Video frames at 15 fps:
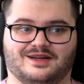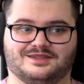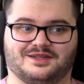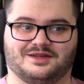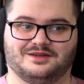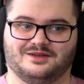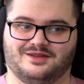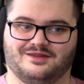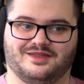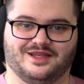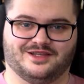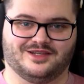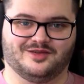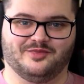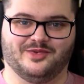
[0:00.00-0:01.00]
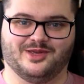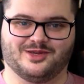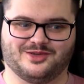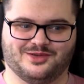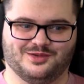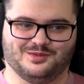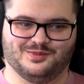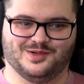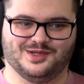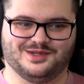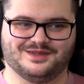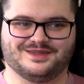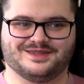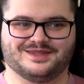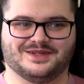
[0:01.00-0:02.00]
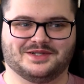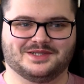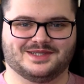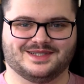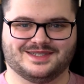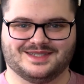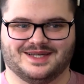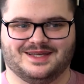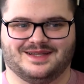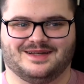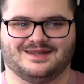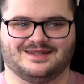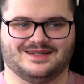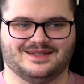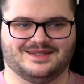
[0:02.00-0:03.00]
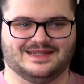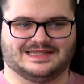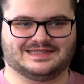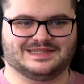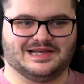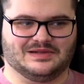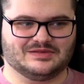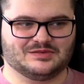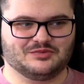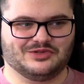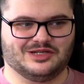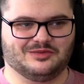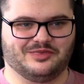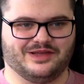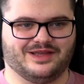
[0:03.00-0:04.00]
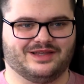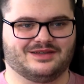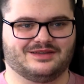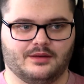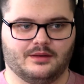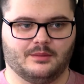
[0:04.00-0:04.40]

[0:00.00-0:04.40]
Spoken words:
I don't know if that's going to be a good word. That sounds pretty bad.